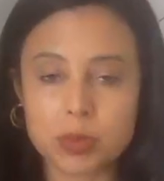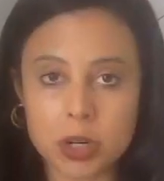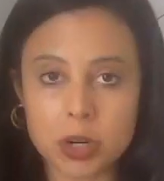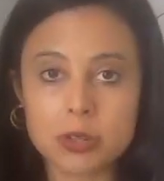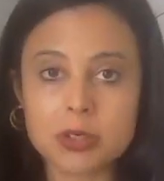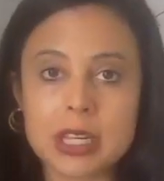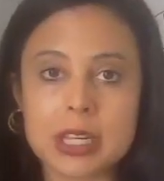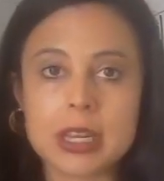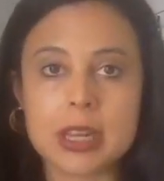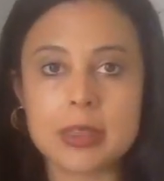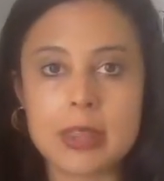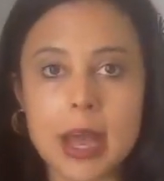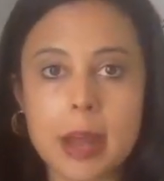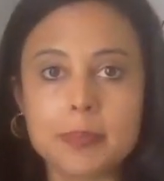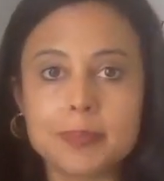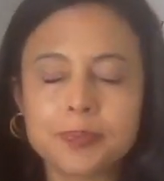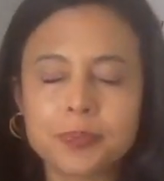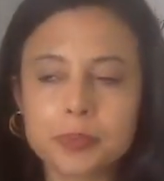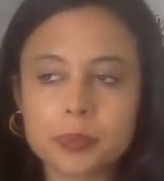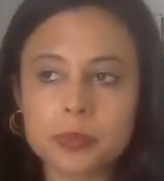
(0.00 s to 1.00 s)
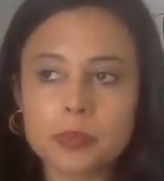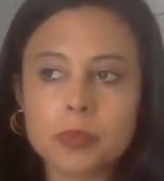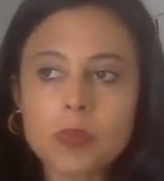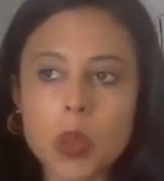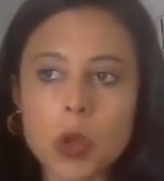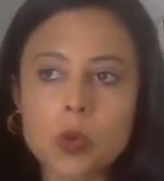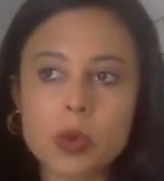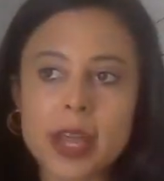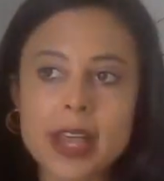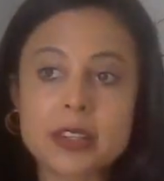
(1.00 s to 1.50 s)
protein in them.
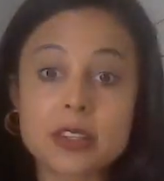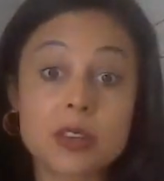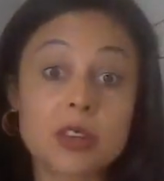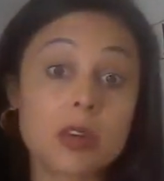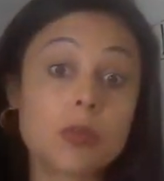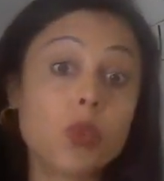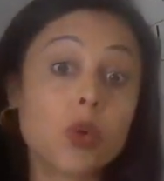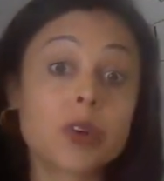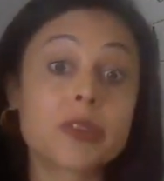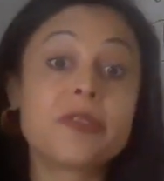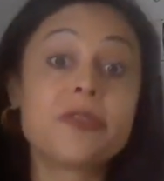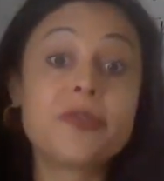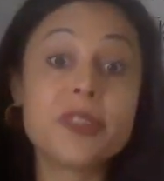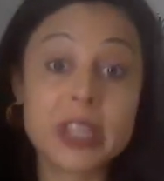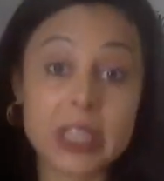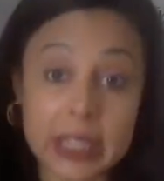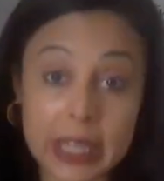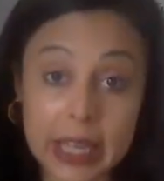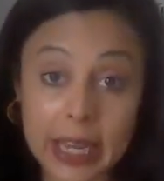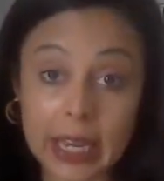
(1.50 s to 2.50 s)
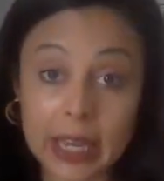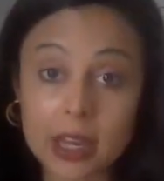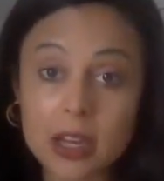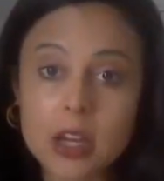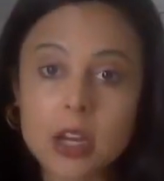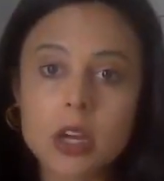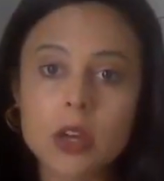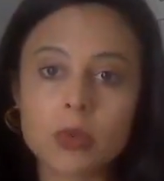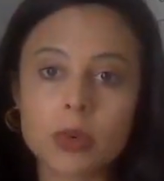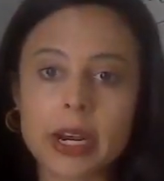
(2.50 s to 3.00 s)
Okay, so they're more filling,
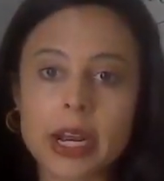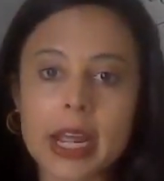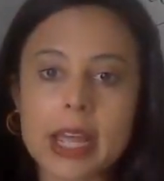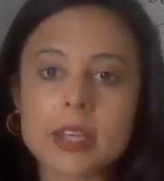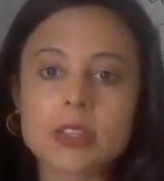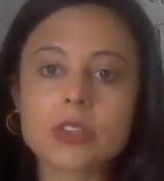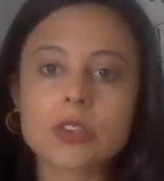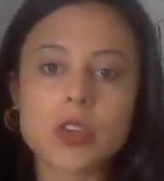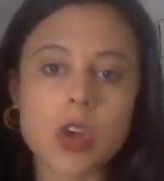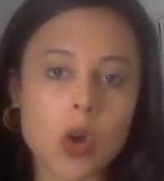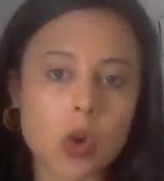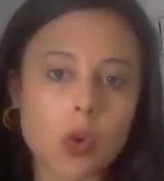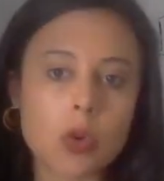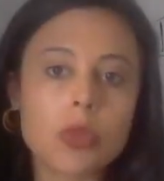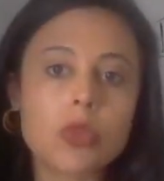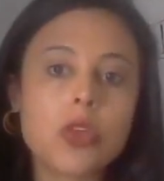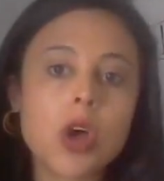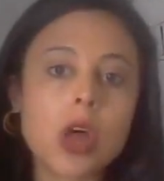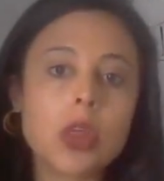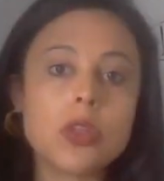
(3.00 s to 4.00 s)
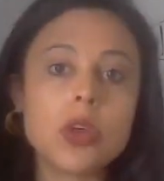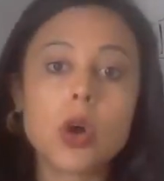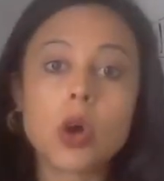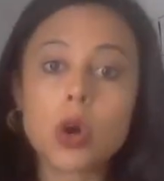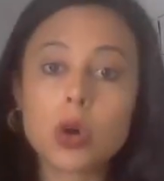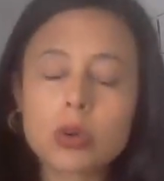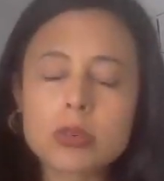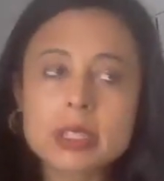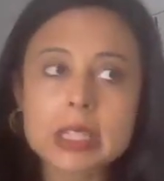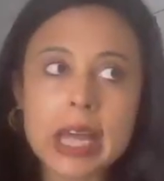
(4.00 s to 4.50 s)
right? So
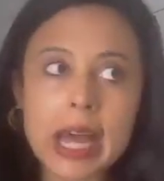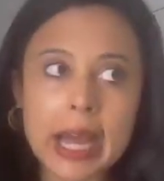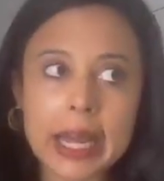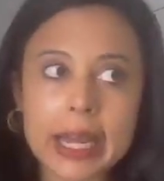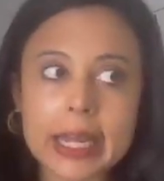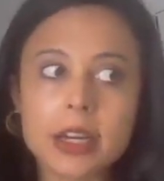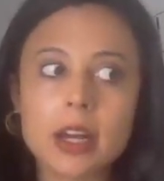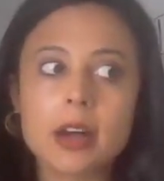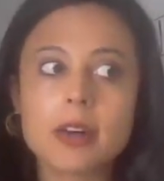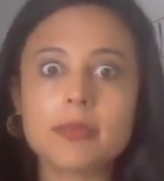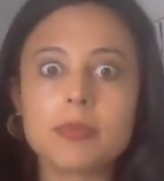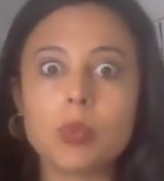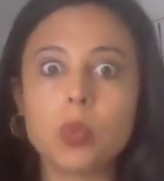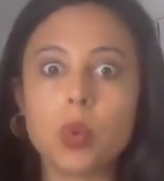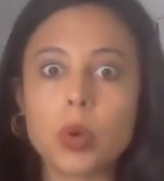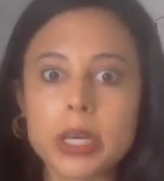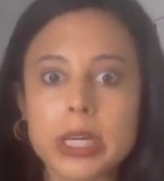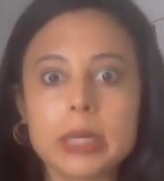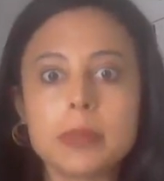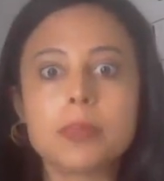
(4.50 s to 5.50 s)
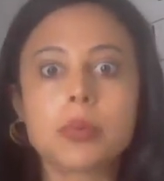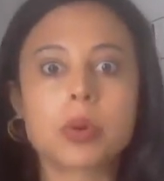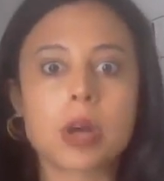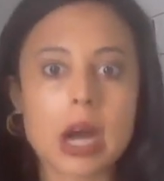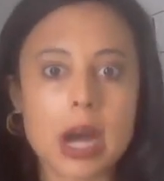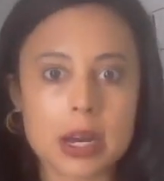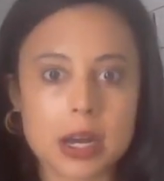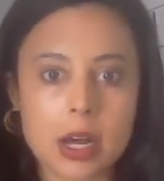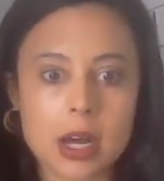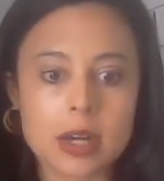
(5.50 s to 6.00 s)
those kind of wheat
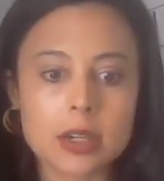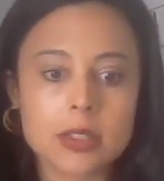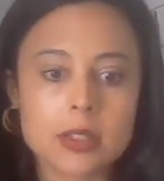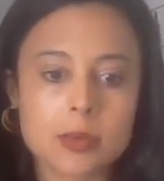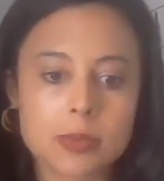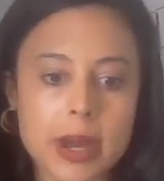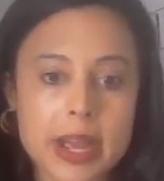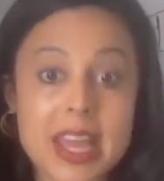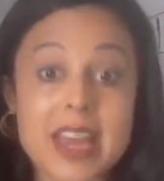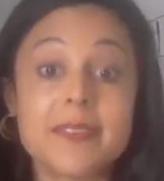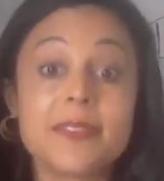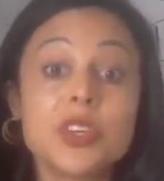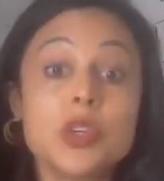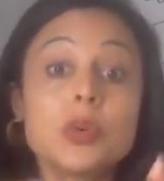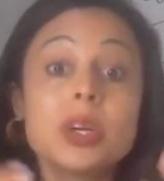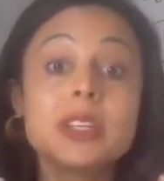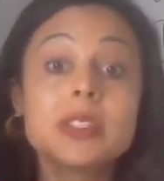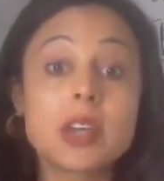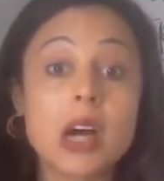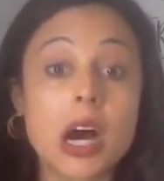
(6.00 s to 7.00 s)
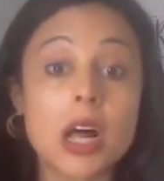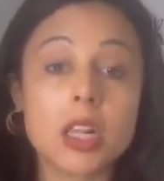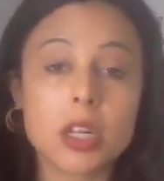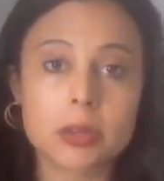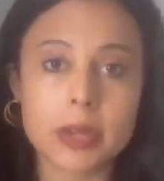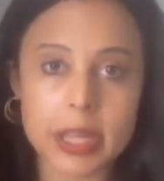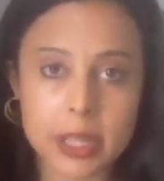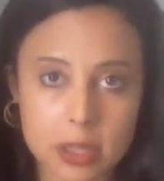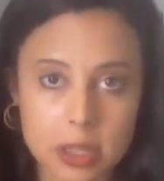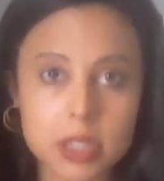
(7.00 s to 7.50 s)
products, right? If you can
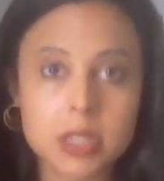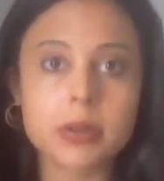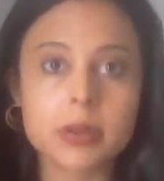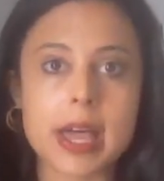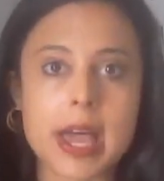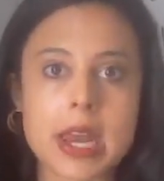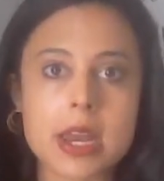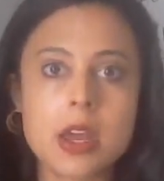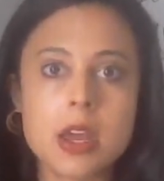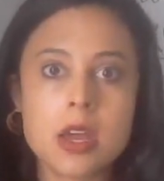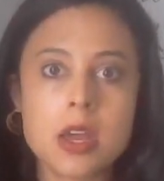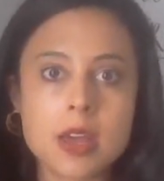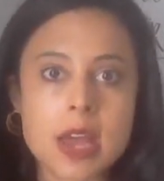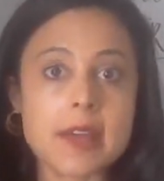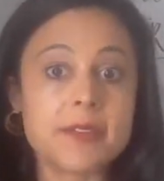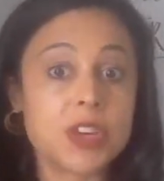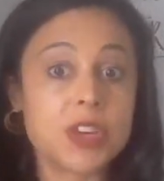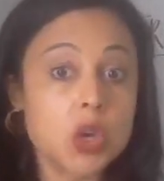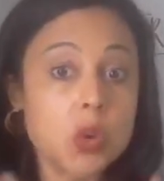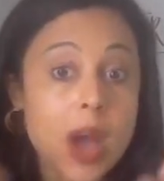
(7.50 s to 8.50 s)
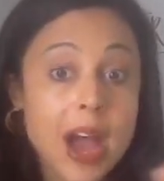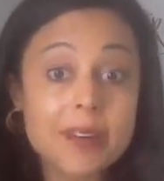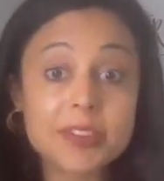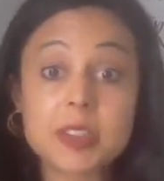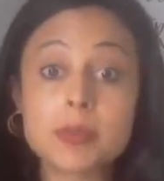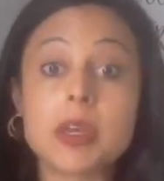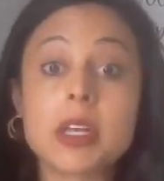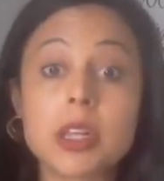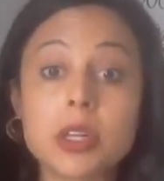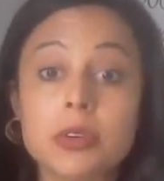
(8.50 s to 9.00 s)
tolerate gluten, if you have
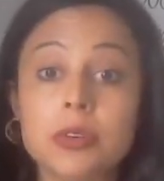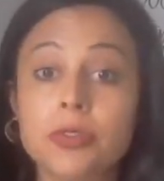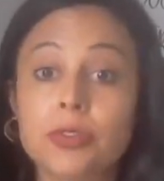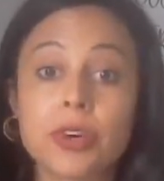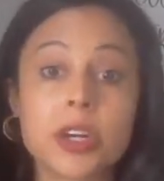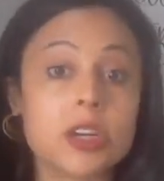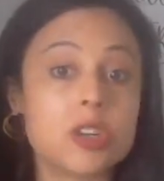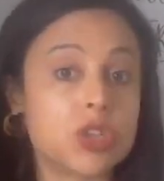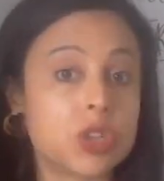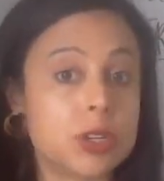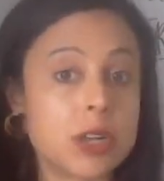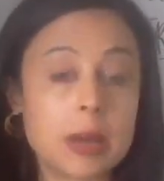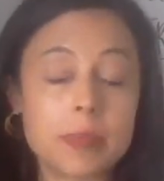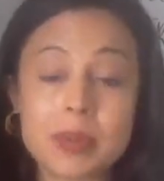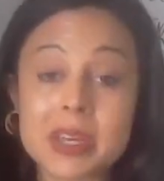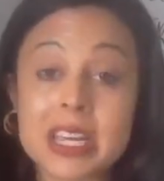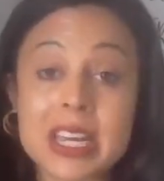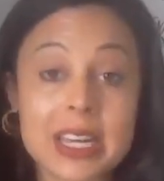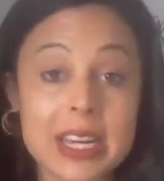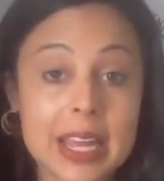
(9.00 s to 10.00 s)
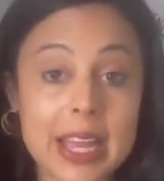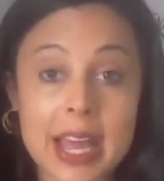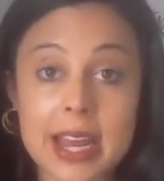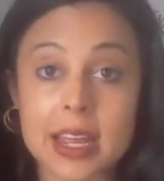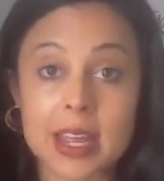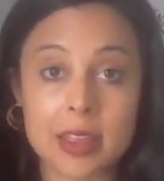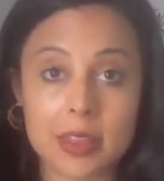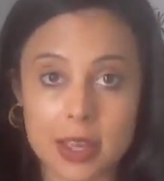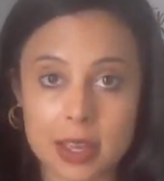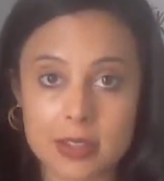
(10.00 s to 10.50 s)
to be gluten free, you should not be eating
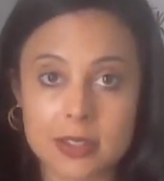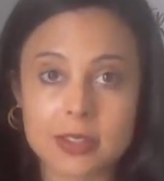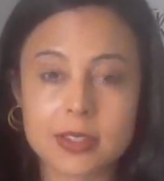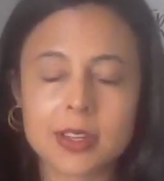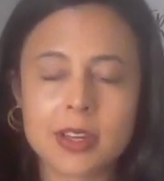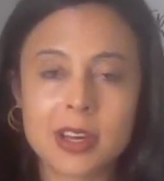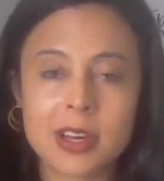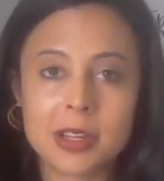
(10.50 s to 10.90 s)
any of this,